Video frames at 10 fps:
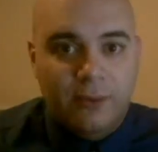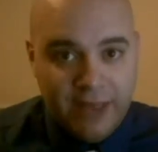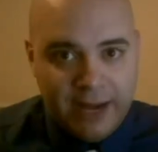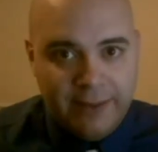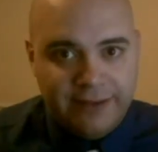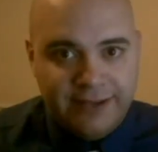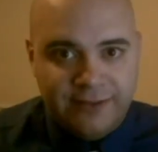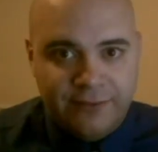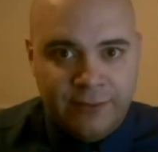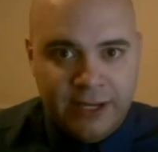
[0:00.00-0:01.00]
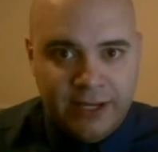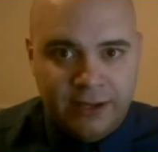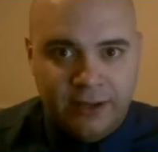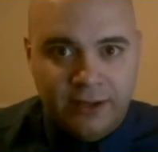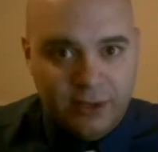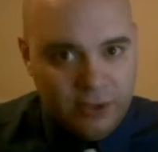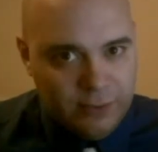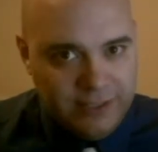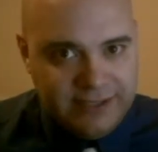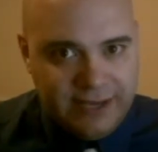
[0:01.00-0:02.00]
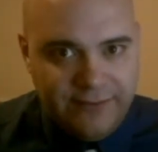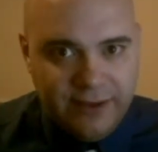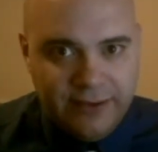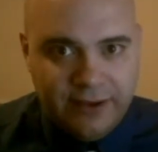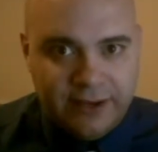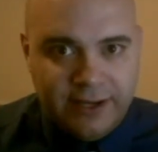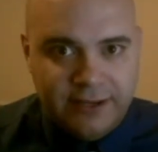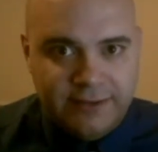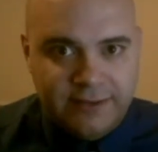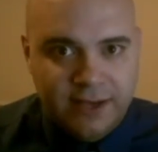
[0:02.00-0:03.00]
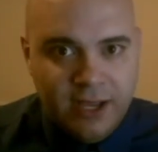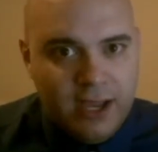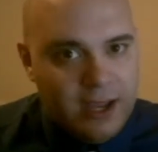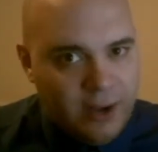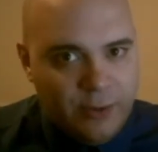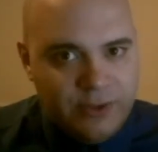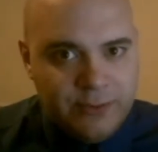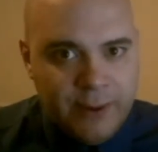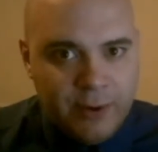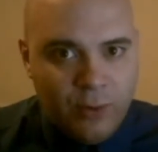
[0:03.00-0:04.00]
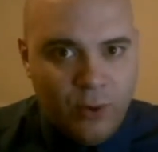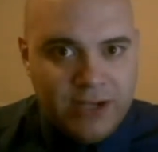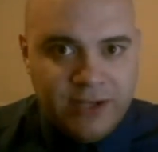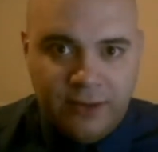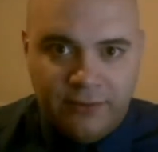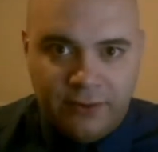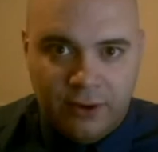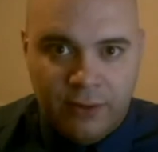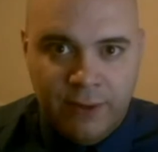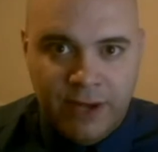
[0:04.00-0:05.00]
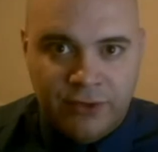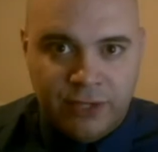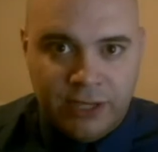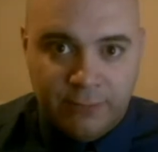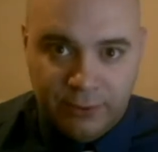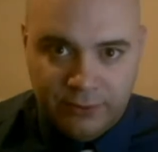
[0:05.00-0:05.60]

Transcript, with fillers: Well, that about does it for me. You be safe out there, kids, and always remember to watch out for grown men drinking